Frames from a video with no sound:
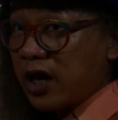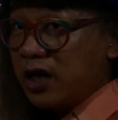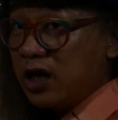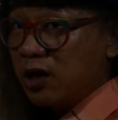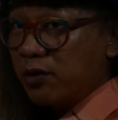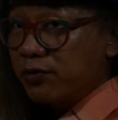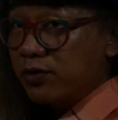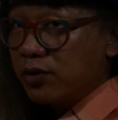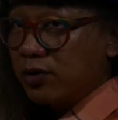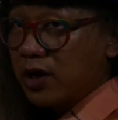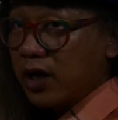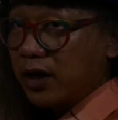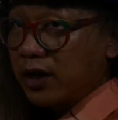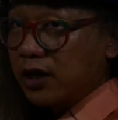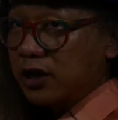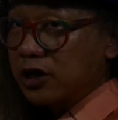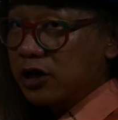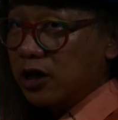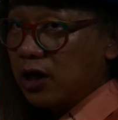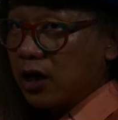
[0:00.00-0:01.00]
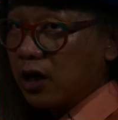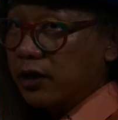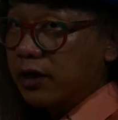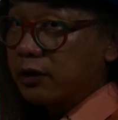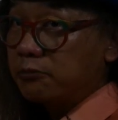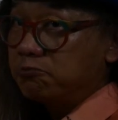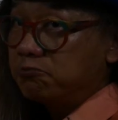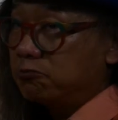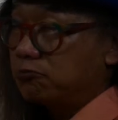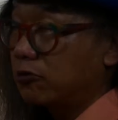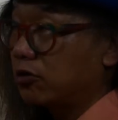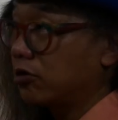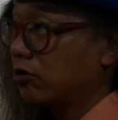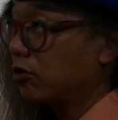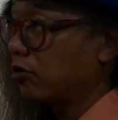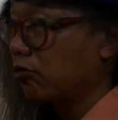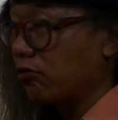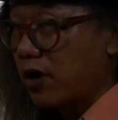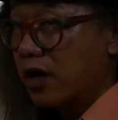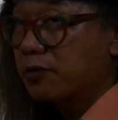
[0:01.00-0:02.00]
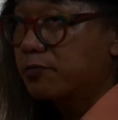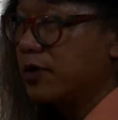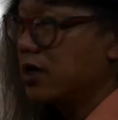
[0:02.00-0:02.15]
any of you can, uh, can correct